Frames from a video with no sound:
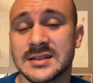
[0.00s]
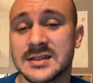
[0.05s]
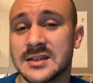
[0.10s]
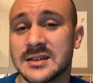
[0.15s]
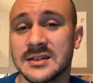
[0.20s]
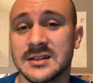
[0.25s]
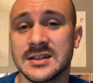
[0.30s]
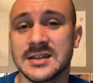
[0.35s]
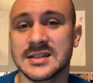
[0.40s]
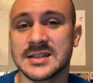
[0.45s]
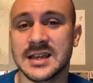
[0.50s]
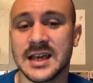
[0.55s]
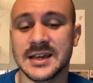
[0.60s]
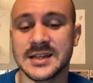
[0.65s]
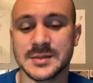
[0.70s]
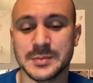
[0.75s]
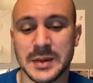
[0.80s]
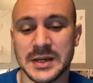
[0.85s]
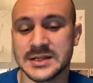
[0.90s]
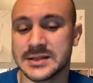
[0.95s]
and in this case
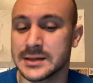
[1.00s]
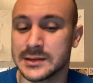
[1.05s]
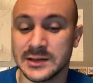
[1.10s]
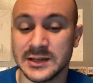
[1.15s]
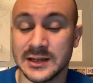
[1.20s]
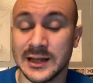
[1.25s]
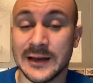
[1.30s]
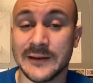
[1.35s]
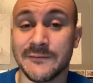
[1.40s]
basically